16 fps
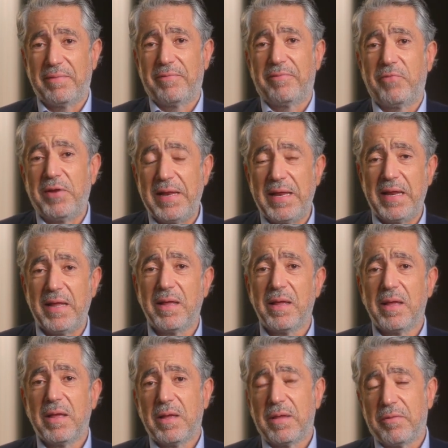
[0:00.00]
really
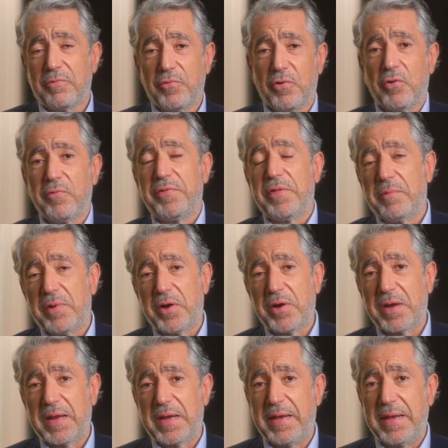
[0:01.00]
drove the
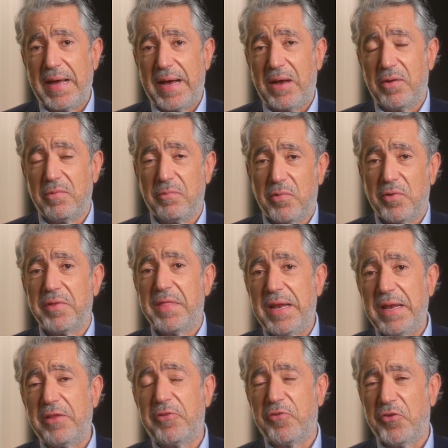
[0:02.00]
market down more than
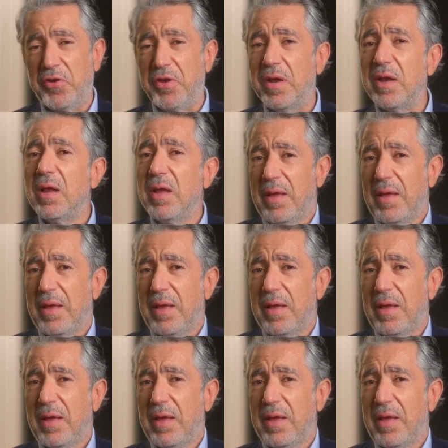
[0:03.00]
it should.